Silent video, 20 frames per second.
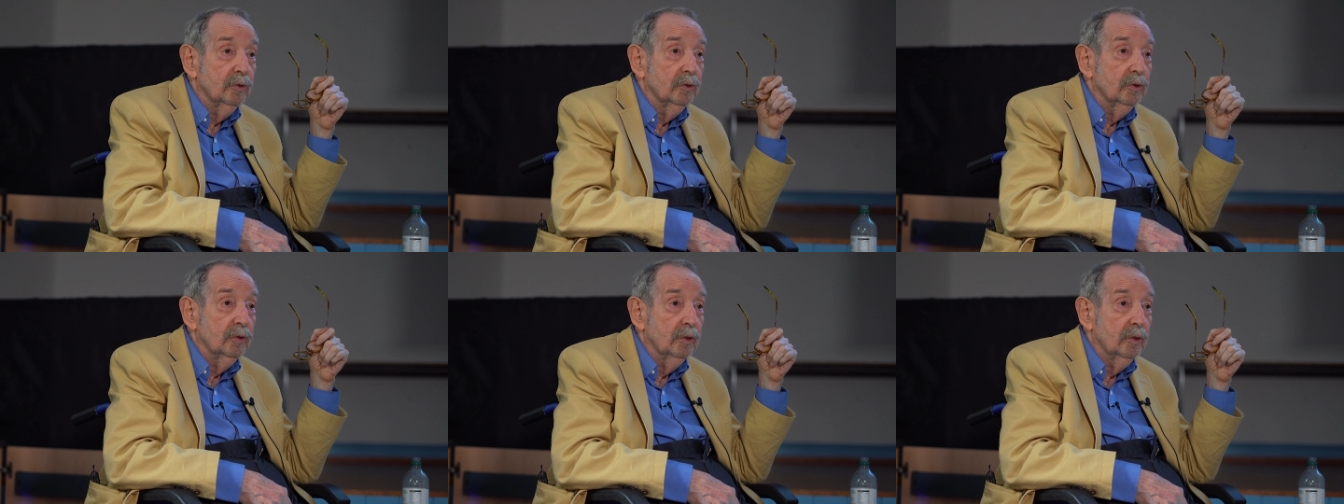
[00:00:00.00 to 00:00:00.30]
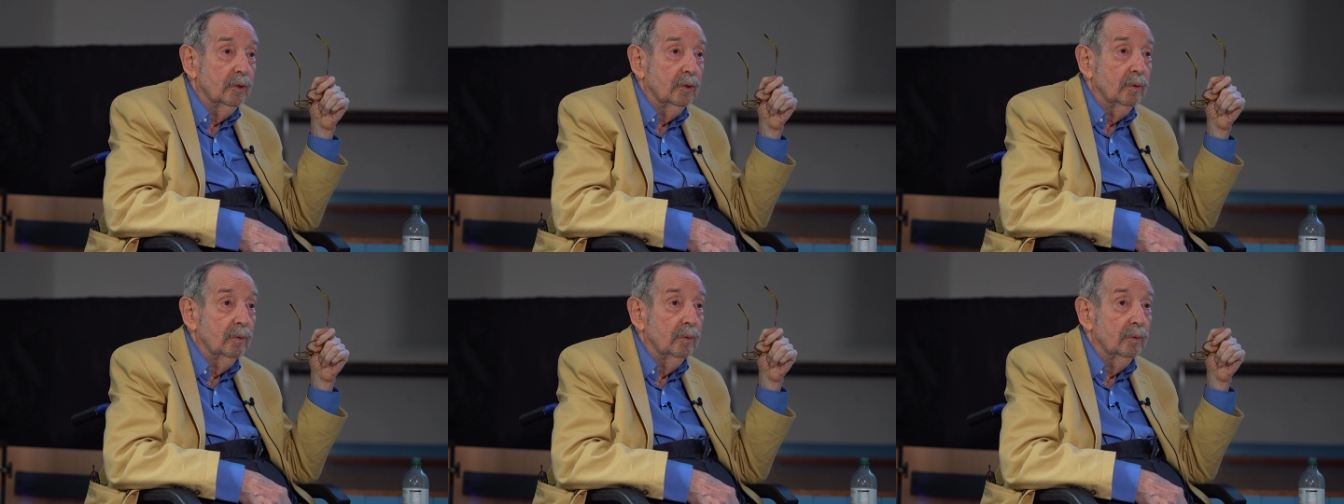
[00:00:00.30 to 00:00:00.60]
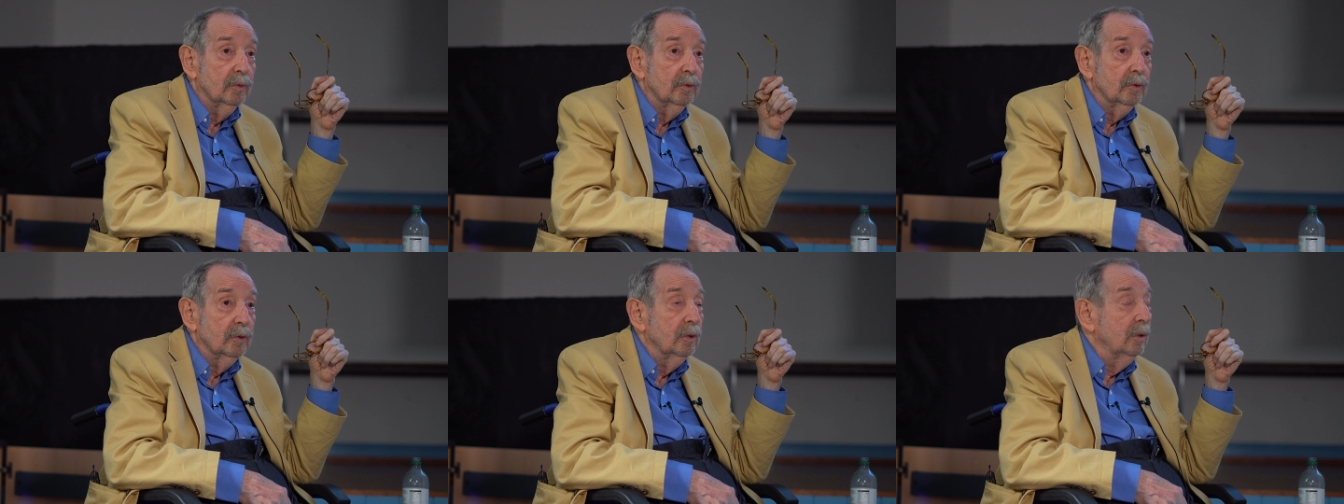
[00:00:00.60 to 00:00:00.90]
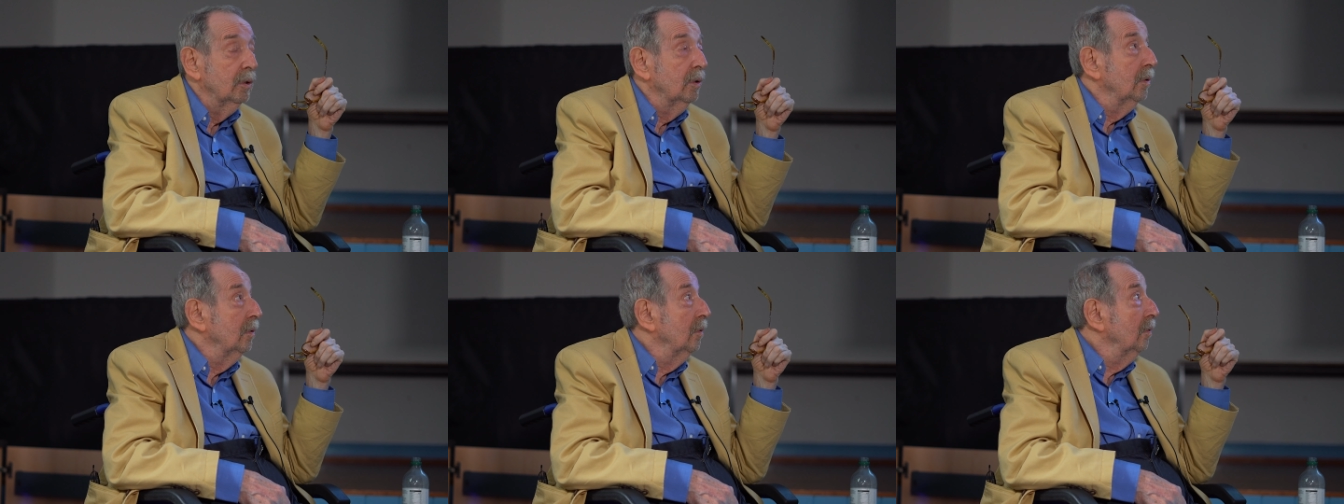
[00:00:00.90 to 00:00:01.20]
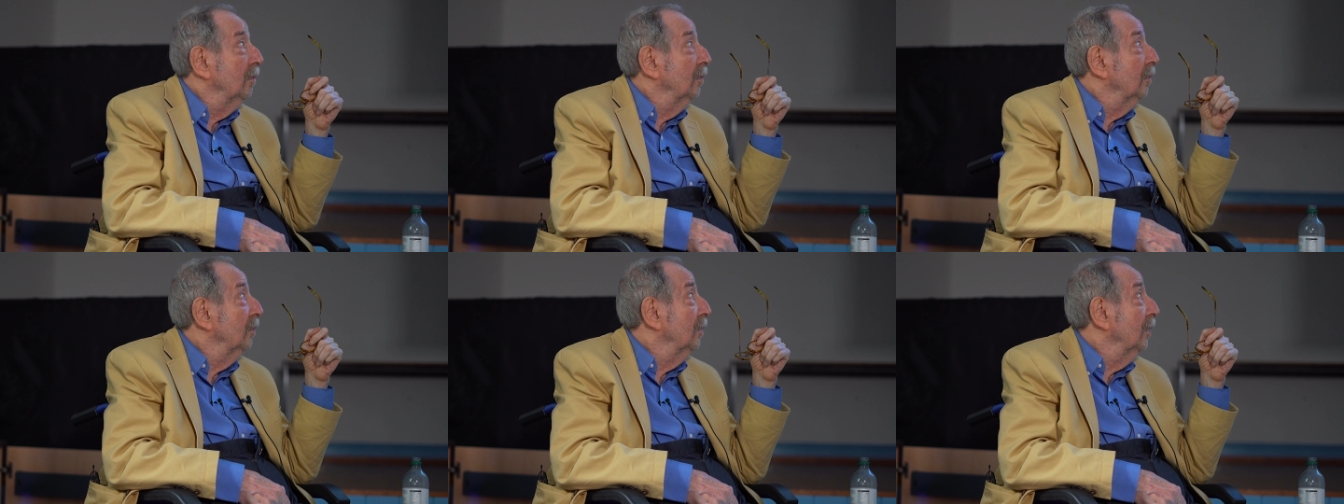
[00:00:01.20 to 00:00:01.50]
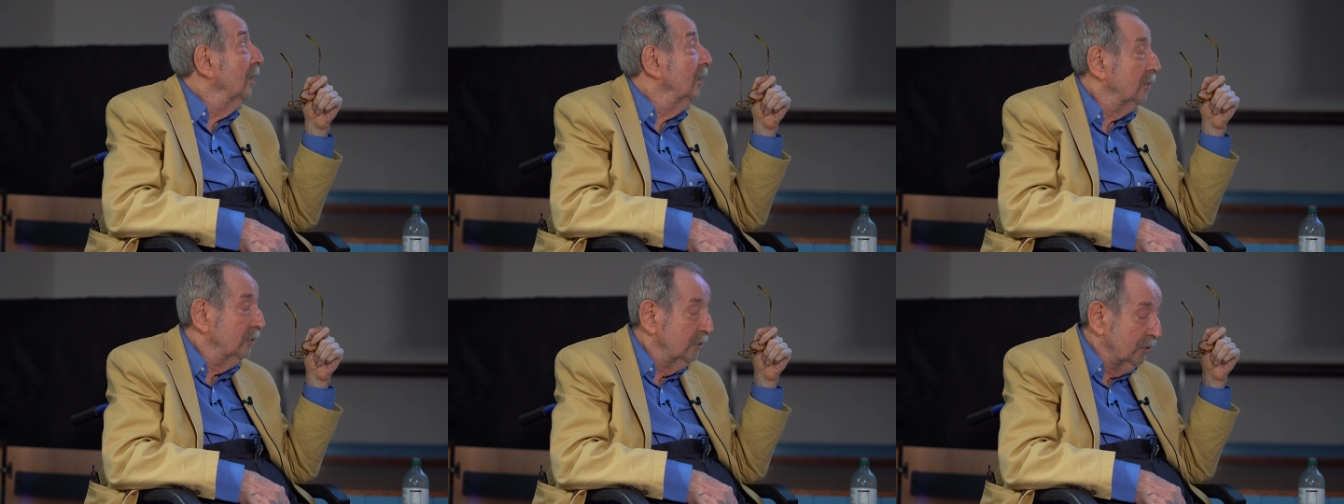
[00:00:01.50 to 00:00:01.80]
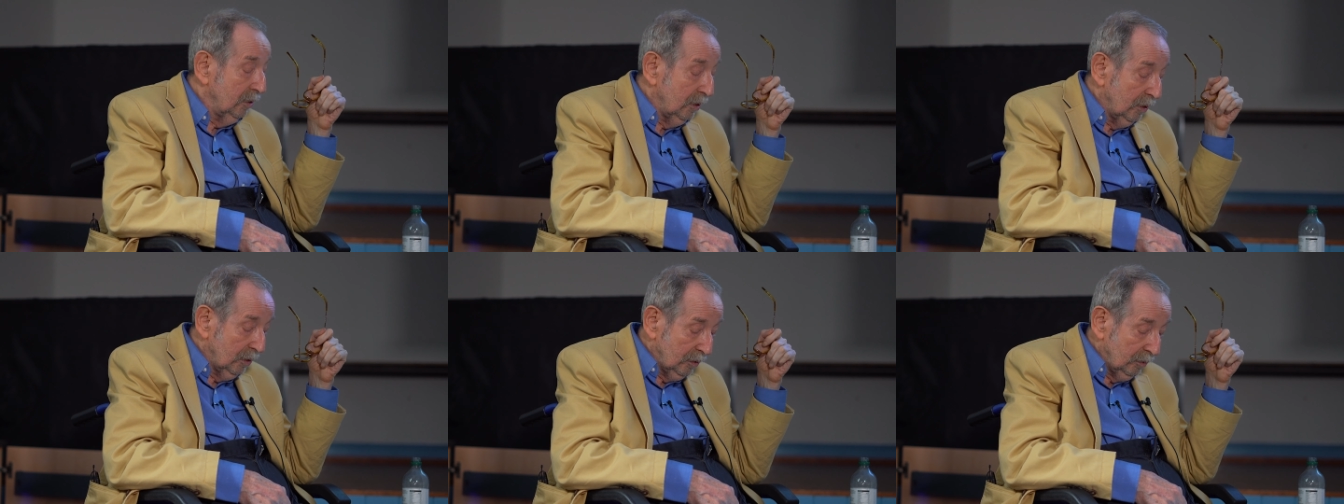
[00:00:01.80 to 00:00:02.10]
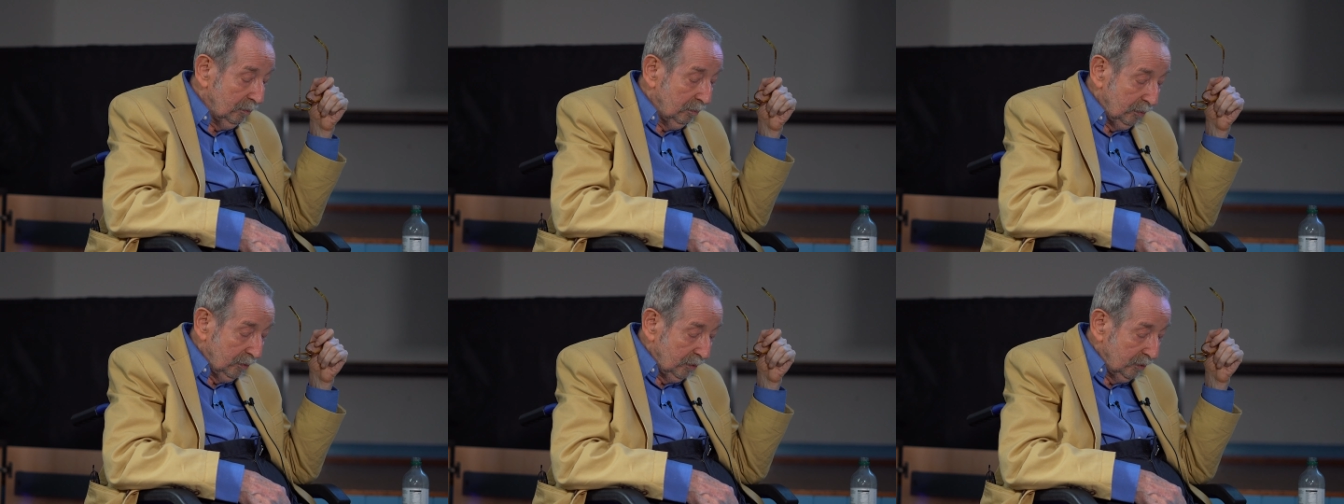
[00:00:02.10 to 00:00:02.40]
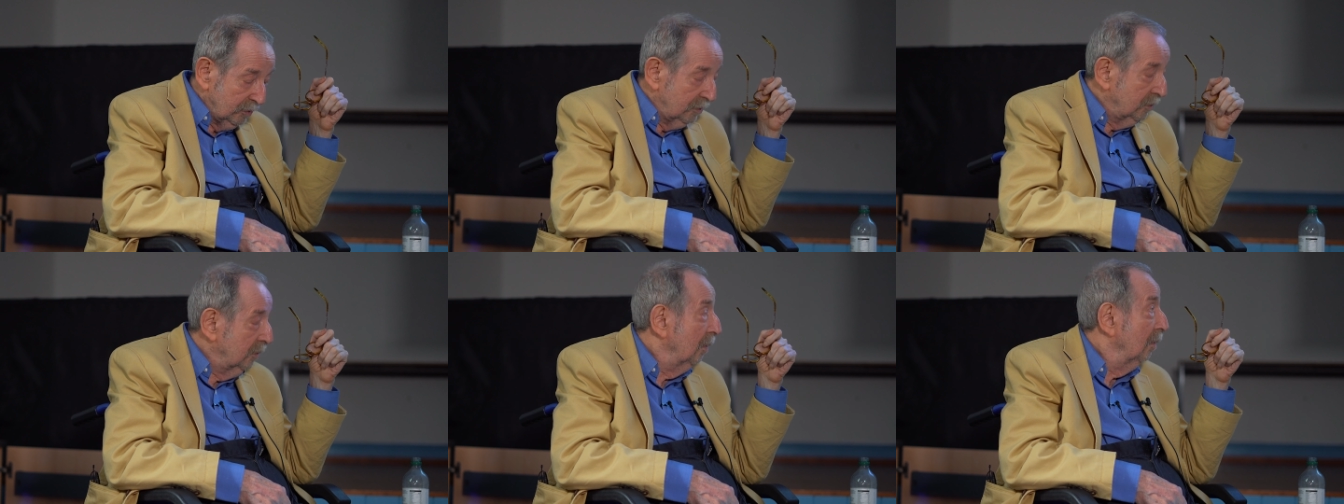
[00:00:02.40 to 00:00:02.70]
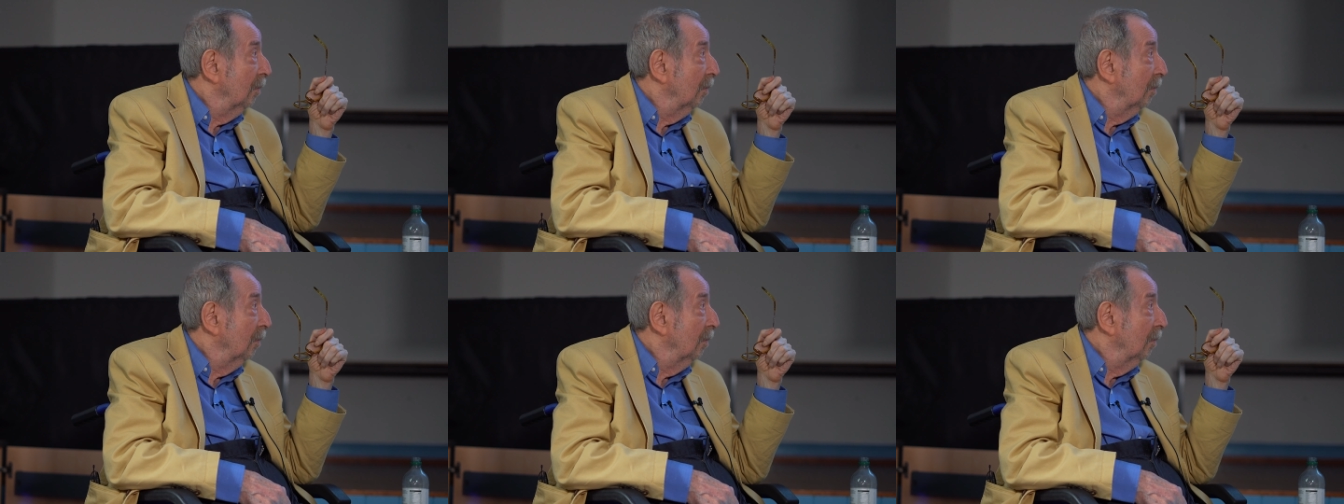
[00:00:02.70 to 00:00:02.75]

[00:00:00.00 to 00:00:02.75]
circles. Next slide, please.